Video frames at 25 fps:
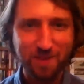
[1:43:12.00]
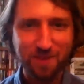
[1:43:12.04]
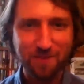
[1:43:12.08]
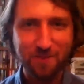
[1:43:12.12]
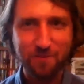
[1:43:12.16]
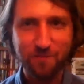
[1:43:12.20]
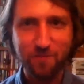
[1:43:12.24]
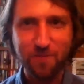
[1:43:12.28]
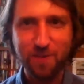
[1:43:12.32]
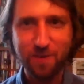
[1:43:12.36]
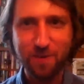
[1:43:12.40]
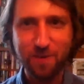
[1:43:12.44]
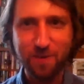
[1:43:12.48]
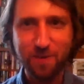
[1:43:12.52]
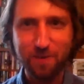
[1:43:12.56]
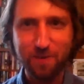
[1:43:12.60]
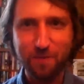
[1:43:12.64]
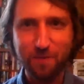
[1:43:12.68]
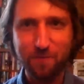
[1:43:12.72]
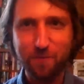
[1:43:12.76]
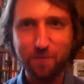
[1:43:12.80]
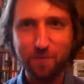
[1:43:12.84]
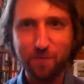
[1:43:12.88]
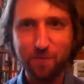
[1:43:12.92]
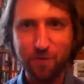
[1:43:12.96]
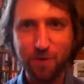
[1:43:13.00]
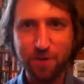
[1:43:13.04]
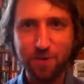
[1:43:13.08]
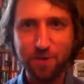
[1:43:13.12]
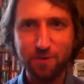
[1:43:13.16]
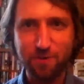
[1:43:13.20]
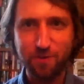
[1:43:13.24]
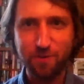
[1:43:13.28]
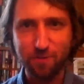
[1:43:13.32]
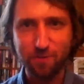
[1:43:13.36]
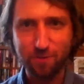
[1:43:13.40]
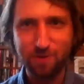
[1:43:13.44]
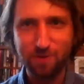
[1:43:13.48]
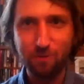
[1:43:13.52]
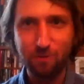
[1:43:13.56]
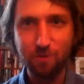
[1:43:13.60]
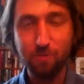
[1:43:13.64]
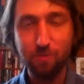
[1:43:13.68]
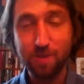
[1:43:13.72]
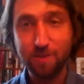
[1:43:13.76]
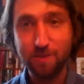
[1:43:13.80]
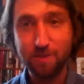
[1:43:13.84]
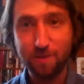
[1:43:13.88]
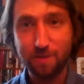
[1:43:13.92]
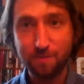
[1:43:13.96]
feel free to download
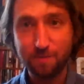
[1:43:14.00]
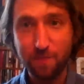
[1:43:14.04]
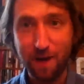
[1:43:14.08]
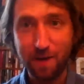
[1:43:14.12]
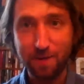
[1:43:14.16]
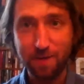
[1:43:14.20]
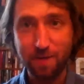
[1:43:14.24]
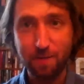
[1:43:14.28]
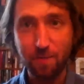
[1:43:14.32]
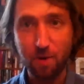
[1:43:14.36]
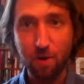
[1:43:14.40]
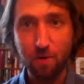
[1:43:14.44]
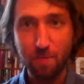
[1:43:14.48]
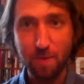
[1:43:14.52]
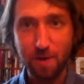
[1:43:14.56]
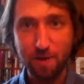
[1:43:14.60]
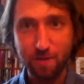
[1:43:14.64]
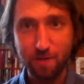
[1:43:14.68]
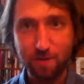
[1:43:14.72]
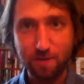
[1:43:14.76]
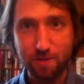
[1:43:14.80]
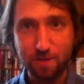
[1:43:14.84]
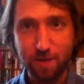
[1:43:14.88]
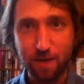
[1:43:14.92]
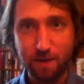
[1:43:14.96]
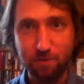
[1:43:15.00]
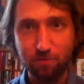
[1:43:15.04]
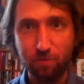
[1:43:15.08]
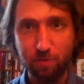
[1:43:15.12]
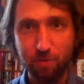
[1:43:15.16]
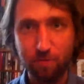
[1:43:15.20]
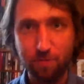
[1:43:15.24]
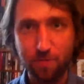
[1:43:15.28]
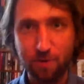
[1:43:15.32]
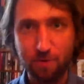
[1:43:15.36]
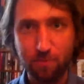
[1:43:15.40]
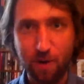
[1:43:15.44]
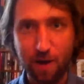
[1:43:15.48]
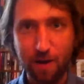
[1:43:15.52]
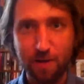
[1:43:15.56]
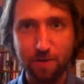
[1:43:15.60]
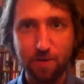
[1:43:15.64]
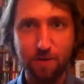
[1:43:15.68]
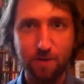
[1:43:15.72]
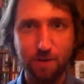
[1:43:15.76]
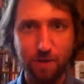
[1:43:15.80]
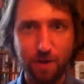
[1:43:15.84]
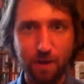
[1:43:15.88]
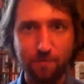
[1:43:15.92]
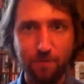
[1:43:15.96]
it. By the moment that will be
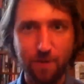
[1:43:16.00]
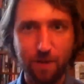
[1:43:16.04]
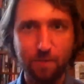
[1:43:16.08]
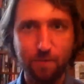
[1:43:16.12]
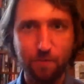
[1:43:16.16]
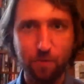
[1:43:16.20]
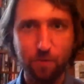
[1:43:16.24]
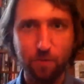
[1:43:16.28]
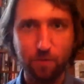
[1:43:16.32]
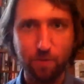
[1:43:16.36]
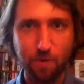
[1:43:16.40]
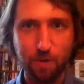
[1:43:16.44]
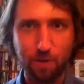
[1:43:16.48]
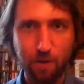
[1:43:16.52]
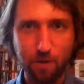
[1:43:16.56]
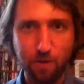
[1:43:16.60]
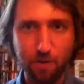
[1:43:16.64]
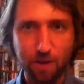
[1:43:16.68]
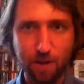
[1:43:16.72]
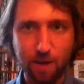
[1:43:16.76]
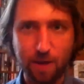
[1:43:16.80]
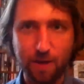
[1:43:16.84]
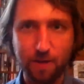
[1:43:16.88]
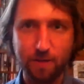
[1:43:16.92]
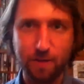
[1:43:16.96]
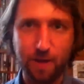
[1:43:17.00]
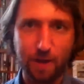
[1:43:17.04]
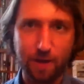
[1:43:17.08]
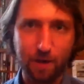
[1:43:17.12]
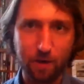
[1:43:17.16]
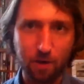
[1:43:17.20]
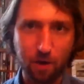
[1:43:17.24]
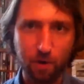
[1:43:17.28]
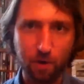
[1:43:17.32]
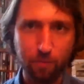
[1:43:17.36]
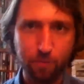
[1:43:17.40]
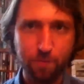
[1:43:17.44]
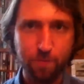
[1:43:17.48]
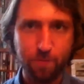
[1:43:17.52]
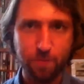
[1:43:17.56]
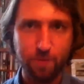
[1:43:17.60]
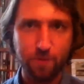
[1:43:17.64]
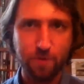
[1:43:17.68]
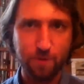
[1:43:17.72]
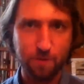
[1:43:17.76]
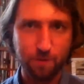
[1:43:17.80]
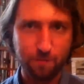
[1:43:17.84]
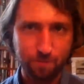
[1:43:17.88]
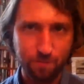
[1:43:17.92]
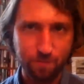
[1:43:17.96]
widely available online, I hope
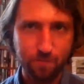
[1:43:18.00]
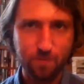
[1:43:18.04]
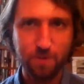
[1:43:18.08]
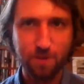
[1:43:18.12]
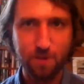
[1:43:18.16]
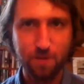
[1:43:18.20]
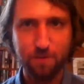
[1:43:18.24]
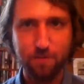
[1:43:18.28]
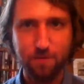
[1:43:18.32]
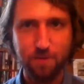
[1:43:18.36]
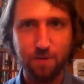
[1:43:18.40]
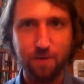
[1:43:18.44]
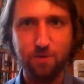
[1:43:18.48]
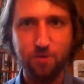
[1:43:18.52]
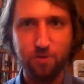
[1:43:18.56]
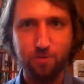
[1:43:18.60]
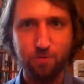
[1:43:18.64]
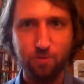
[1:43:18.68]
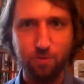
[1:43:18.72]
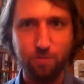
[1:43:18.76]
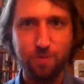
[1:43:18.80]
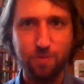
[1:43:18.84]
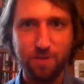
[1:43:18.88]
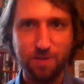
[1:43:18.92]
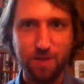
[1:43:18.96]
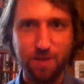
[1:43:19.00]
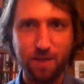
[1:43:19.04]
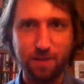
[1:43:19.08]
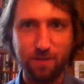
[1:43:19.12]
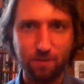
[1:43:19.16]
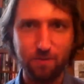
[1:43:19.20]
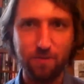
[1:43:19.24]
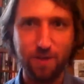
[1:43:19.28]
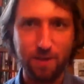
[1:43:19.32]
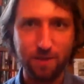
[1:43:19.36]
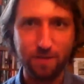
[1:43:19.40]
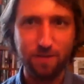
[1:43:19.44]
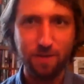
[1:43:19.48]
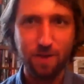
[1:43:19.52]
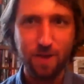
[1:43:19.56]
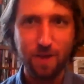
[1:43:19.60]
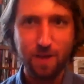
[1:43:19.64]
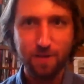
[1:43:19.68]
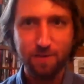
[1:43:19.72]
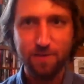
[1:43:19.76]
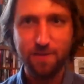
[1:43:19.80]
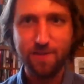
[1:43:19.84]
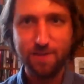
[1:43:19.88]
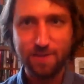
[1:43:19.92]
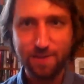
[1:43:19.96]
the issue would be settled, and
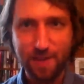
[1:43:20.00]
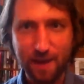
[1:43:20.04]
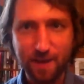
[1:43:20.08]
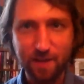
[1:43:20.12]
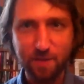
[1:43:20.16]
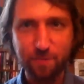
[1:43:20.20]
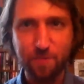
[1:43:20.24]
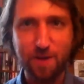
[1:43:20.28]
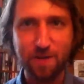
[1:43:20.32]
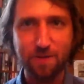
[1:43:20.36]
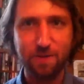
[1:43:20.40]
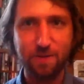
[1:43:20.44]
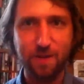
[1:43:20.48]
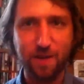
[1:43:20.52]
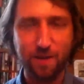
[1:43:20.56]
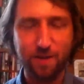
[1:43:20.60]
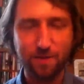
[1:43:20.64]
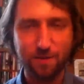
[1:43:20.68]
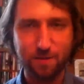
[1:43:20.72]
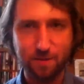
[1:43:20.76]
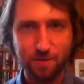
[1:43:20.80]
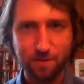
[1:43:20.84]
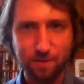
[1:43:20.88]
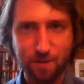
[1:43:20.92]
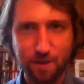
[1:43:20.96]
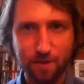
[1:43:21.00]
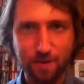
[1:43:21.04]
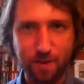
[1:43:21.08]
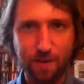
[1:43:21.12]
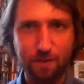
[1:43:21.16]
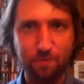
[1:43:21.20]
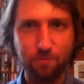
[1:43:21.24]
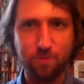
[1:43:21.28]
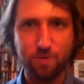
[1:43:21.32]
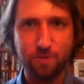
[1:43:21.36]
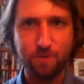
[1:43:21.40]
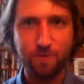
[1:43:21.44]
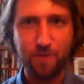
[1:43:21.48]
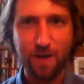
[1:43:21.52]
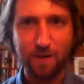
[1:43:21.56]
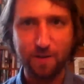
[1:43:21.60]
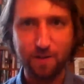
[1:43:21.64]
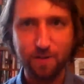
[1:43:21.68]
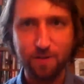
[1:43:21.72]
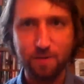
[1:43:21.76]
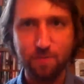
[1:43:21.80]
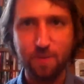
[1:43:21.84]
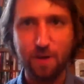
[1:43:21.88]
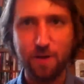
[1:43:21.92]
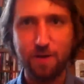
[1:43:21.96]
the statement that was
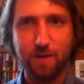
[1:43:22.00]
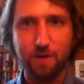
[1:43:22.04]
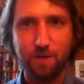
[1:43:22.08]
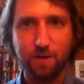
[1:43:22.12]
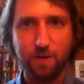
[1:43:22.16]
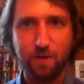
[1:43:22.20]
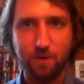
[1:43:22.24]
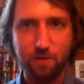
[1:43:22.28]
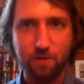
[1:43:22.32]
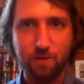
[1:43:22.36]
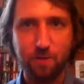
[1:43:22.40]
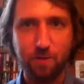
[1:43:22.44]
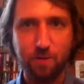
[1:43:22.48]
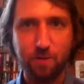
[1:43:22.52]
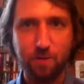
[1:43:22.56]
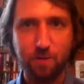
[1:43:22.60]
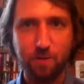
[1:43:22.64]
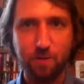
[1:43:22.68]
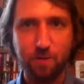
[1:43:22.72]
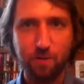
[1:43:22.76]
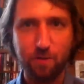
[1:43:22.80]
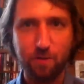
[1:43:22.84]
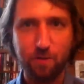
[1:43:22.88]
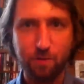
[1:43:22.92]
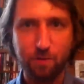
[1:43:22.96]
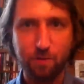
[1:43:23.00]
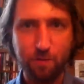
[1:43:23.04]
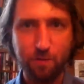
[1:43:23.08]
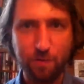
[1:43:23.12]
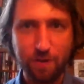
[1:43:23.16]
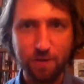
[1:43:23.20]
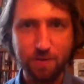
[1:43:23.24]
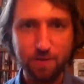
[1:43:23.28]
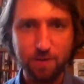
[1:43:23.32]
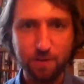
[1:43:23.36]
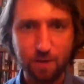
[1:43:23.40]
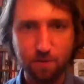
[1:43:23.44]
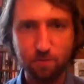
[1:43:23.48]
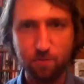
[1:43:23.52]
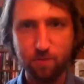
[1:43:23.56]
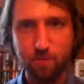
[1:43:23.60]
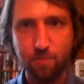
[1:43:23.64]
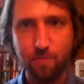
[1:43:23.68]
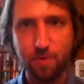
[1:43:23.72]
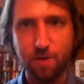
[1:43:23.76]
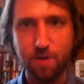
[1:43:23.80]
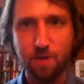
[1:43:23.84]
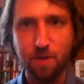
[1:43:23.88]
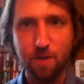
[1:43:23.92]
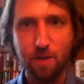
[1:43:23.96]
financed by Jagiellonian University
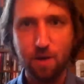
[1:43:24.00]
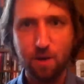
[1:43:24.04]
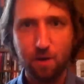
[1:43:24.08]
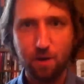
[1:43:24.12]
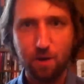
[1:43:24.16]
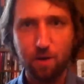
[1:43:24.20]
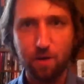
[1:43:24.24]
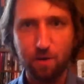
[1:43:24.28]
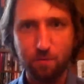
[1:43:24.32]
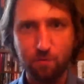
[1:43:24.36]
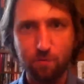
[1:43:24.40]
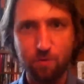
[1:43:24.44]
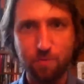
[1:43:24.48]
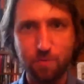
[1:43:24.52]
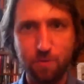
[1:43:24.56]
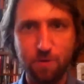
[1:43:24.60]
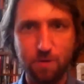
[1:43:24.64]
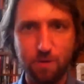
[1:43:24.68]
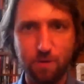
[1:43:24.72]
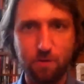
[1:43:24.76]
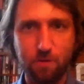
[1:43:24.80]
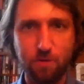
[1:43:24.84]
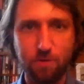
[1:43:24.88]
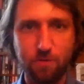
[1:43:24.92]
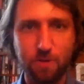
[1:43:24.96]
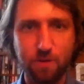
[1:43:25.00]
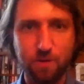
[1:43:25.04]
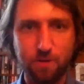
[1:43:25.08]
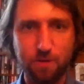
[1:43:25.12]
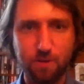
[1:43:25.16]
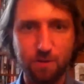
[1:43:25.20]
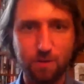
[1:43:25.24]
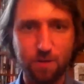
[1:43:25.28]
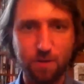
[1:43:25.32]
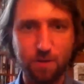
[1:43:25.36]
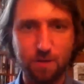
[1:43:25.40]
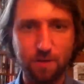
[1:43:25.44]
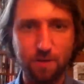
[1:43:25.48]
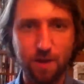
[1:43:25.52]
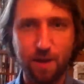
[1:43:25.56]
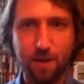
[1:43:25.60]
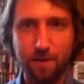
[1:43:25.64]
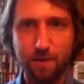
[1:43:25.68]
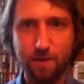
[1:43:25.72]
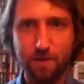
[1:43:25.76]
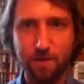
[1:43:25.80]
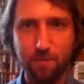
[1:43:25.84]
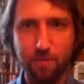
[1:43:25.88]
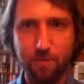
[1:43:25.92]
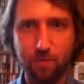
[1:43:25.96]
would be included in
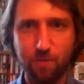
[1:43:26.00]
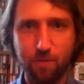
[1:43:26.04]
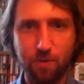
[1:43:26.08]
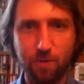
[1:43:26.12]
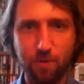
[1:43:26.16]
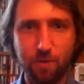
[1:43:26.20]
the book.